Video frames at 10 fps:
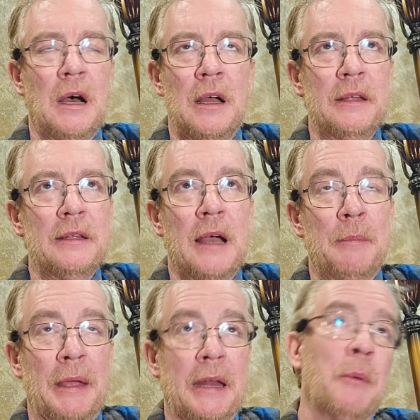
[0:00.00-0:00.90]

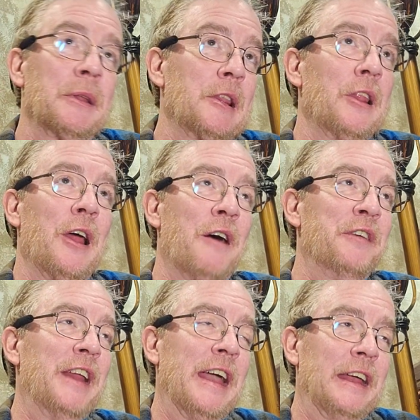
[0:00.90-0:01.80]
I mean, I would love an